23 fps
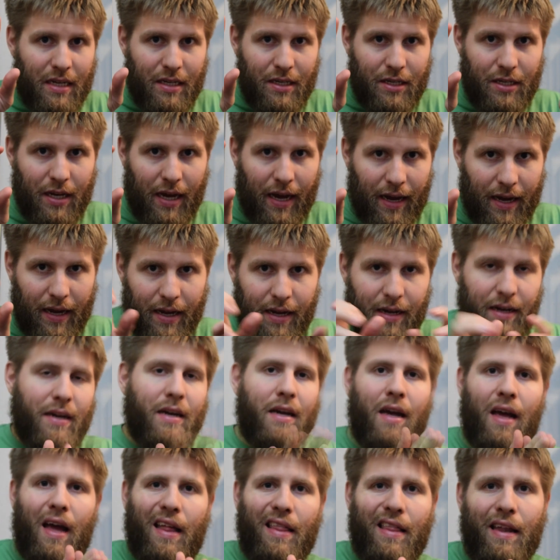deck.
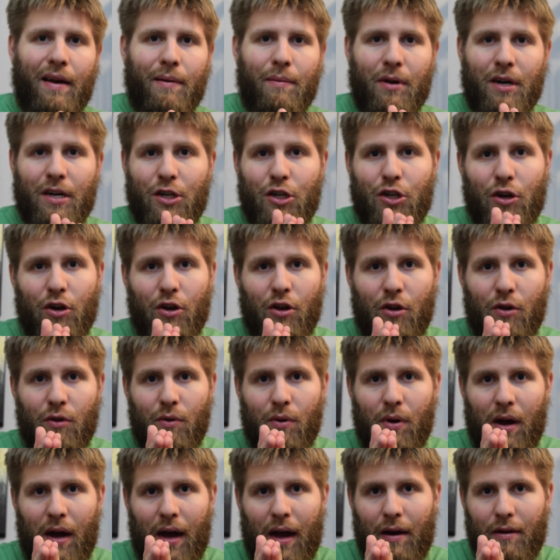And then I'm going to show
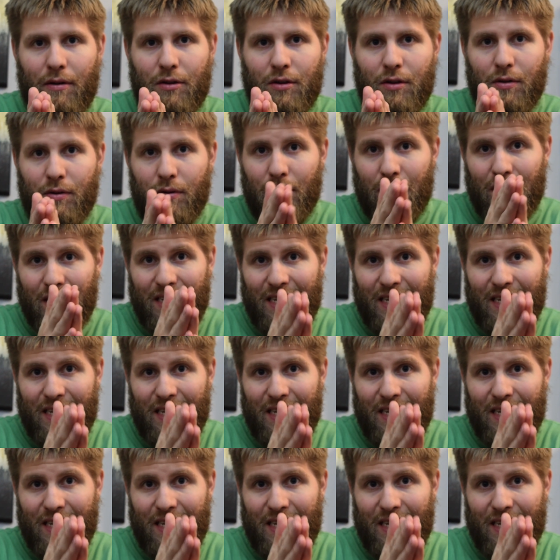you how to